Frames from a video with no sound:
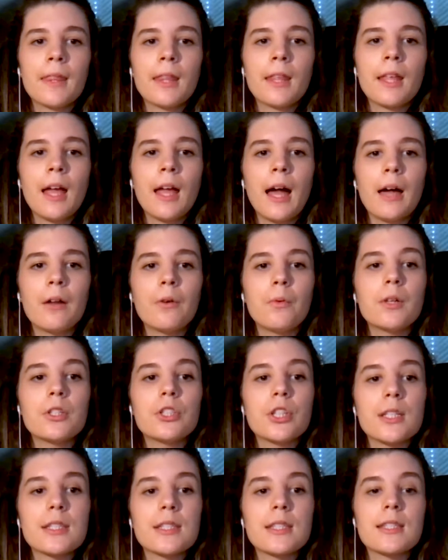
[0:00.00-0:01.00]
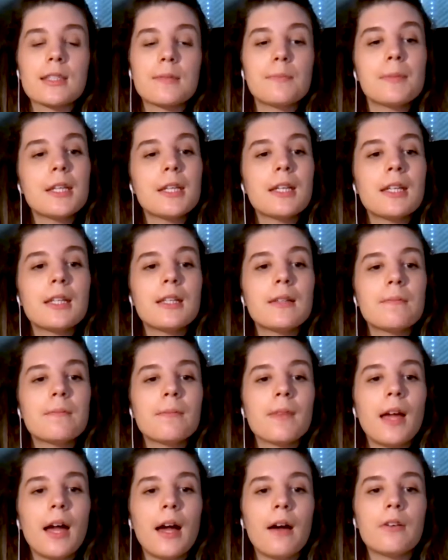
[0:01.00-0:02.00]
how to adjust the speed,
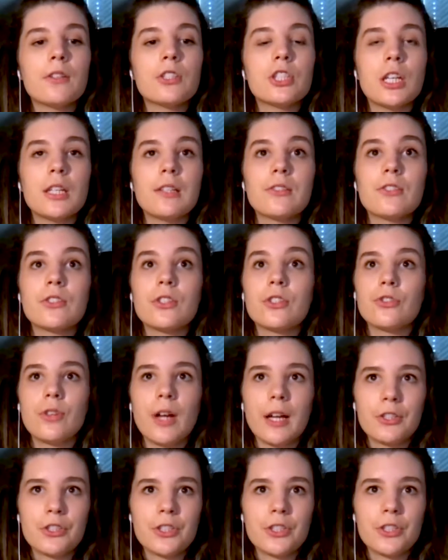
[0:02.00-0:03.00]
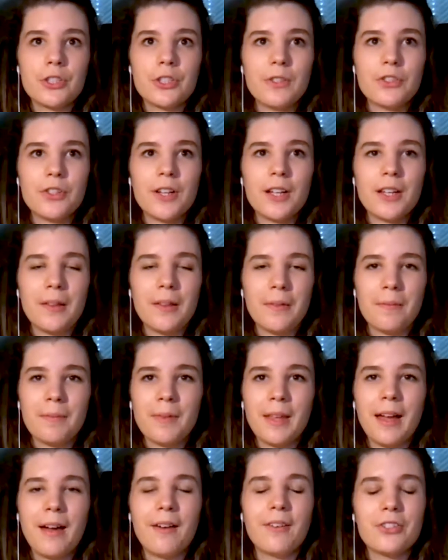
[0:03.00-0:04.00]
how to change the direction of the drill,
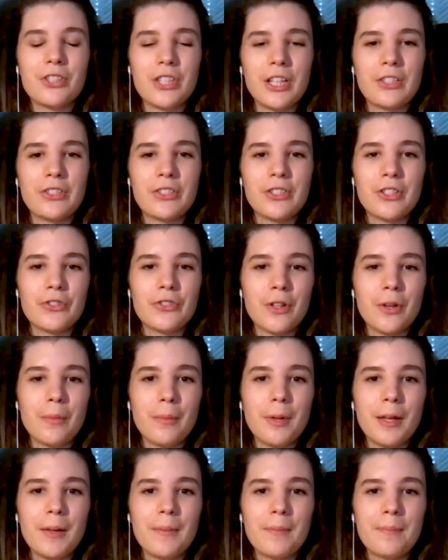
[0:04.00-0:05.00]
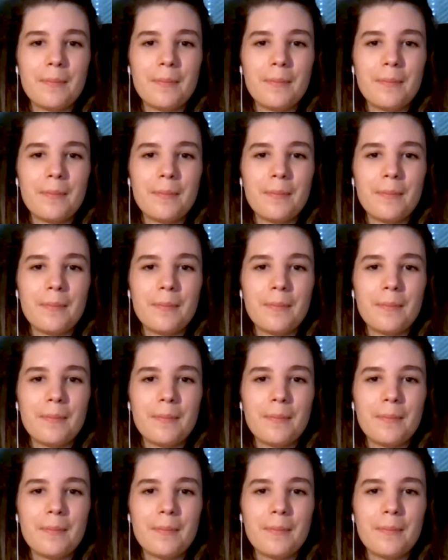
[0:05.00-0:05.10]
how to change the drill bit.